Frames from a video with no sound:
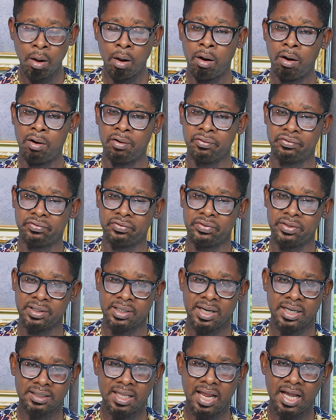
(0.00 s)
of the
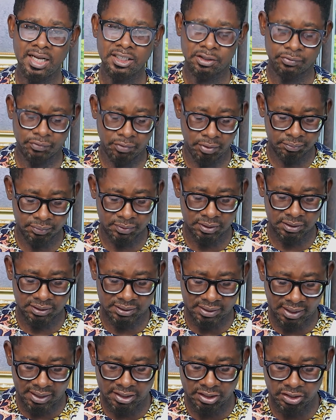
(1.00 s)
headlines from the
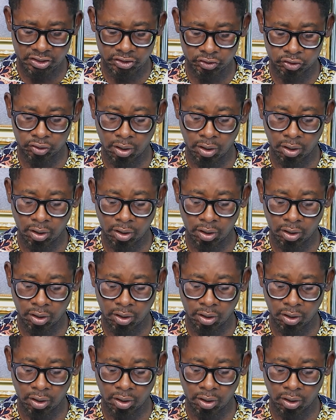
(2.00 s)
Daily News